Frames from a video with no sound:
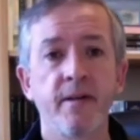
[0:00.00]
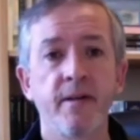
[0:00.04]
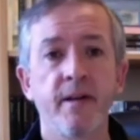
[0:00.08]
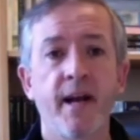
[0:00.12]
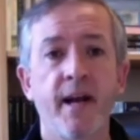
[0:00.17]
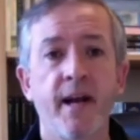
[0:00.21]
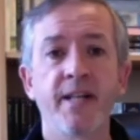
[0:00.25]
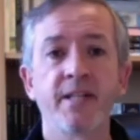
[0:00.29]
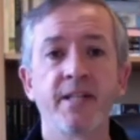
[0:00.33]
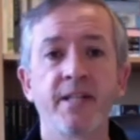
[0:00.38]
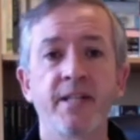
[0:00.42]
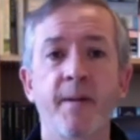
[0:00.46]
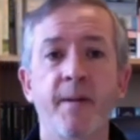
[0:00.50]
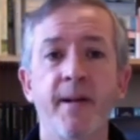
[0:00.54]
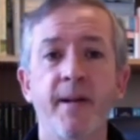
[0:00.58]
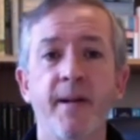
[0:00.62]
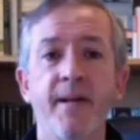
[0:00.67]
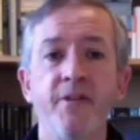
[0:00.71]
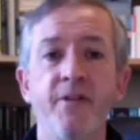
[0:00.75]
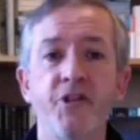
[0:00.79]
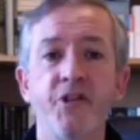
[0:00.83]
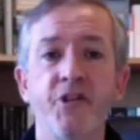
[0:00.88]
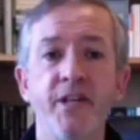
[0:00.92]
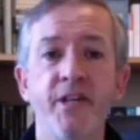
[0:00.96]
As I play
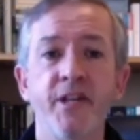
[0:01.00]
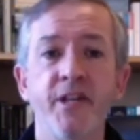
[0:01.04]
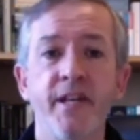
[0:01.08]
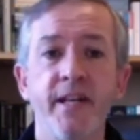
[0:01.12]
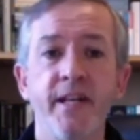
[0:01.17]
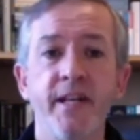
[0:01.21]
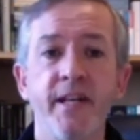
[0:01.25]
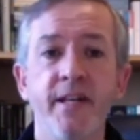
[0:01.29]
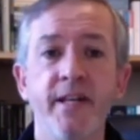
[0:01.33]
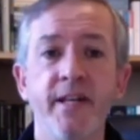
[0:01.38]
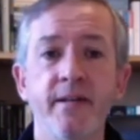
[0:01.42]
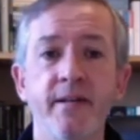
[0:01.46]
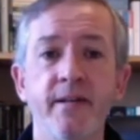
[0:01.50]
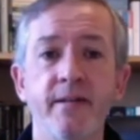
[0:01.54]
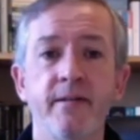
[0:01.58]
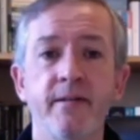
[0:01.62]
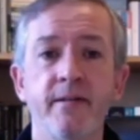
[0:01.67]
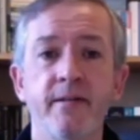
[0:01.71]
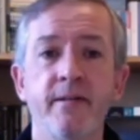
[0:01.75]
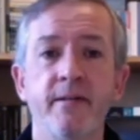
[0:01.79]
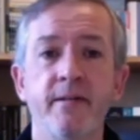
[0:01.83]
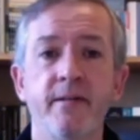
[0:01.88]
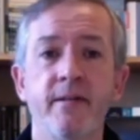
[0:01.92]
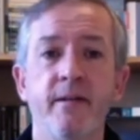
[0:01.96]
the G,
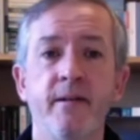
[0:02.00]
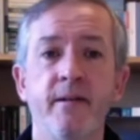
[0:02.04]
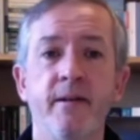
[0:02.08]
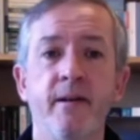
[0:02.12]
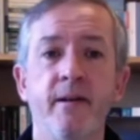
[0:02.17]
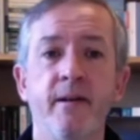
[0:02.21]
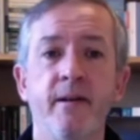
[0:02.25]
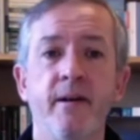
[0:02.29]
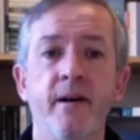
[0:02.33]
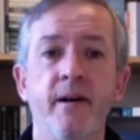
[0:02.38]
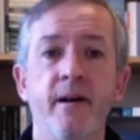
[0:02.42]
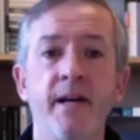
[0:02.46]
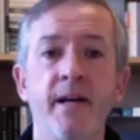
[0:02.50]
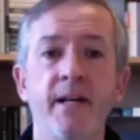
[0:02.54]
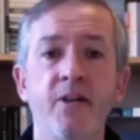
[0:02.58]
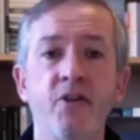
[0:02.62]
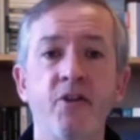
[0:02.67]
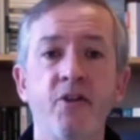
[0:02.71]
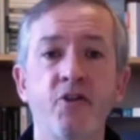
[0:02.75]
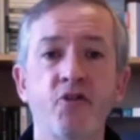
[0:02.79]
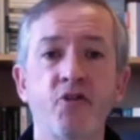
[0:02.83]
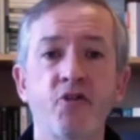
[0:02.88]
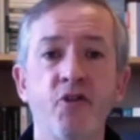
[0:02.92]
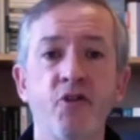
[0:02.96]
I
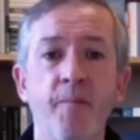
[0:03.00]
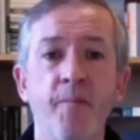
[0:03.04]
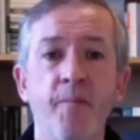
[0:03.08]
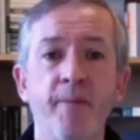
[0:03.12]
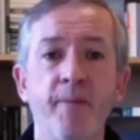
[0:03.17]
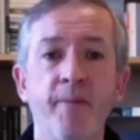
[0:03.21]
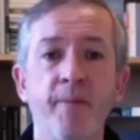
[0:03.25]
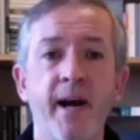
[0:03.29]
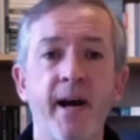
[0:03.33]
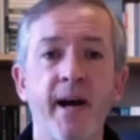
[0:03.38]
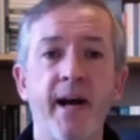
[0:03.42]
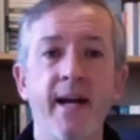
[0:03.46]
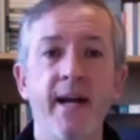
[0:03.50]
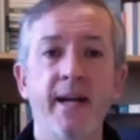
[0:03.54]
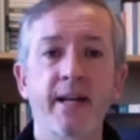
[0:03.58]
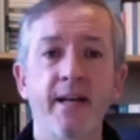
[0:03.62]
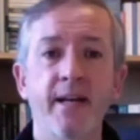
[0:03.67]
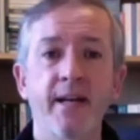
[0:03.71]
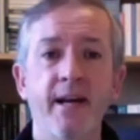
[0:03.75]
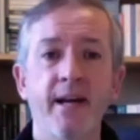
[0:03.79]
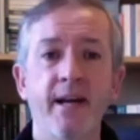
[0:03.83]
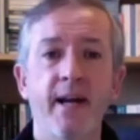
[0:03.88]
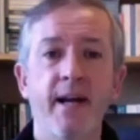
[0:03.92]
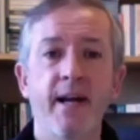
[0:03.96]
can drop back
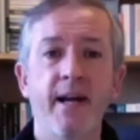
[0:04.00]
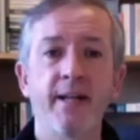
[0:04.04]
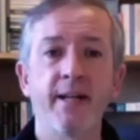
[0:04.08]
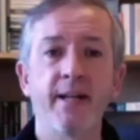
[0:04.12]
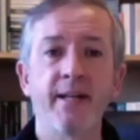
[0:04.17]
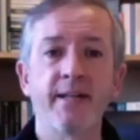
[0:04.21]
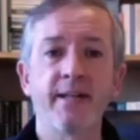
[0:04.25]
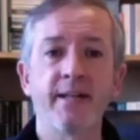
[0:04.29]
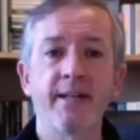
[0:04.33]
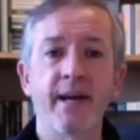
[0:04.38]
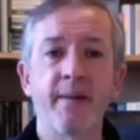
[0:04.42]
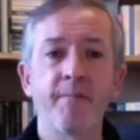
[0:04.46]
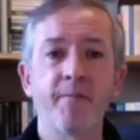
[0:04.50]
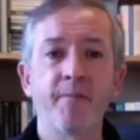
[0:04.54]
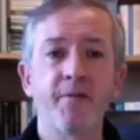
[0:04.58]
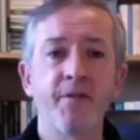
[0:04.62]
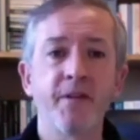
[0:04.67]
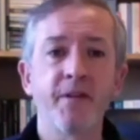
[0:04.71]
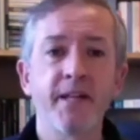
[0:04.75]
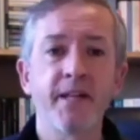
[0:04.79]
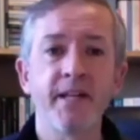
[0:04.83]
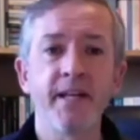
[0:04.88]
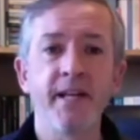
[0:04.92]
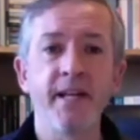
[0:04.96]
and damp
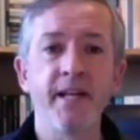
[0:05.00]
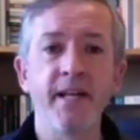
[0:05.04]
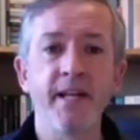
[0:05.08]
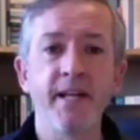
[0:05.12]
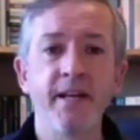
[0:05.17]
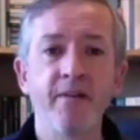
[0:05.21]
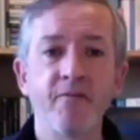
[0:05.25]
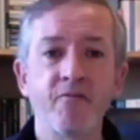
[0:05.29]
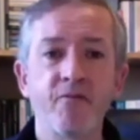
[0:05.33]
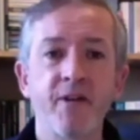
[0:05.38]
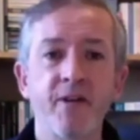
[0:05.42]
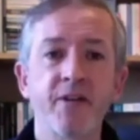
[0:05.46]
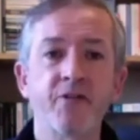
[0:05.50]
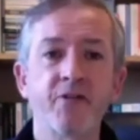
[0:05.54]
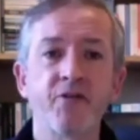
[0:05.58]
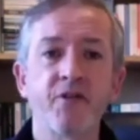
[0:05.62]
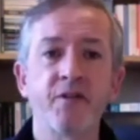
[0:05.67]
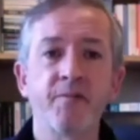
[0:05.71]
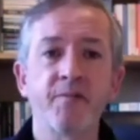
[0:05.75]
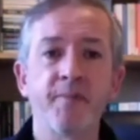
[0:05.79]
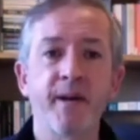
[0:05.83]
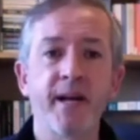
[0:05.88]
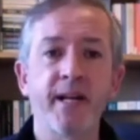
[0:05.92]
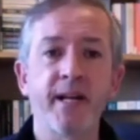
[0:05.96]
the D
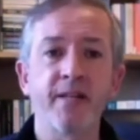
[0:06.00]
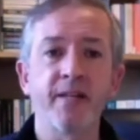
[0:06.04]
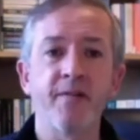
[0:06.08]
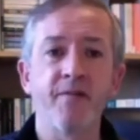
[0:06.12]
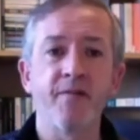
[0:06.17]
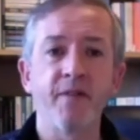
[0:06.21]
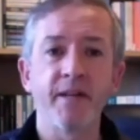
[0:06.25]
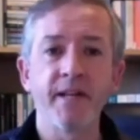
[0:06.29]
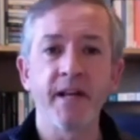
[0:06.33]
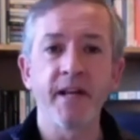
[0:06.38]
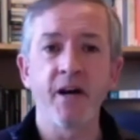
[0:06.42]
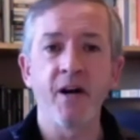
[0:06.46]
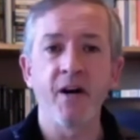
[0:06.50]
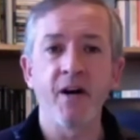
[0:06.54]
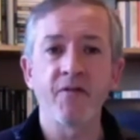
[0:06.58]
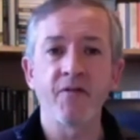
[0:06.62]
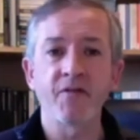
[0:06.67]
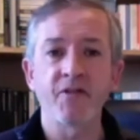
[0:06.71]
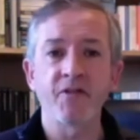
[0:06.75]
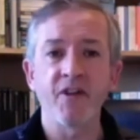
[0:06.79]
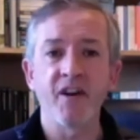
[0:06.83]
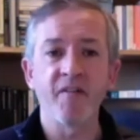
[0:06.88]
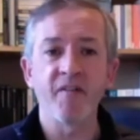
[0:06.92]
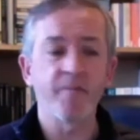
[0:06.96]
retrospectively
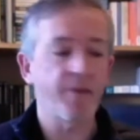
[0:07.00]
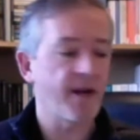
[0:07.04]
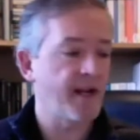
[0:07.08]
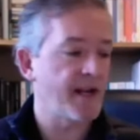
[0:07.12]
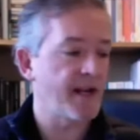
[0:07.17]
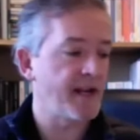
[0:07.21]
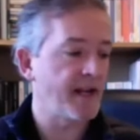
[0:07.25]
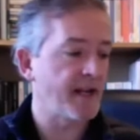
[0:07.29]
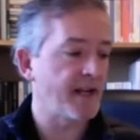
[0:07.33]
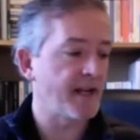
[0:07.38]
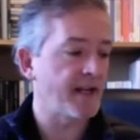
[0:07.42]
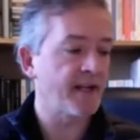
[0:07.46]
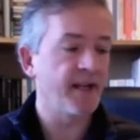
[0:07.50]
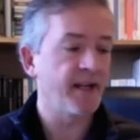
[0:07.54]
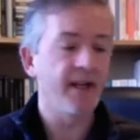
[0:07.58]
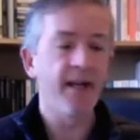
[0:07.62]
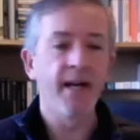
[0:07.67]
after I've played it.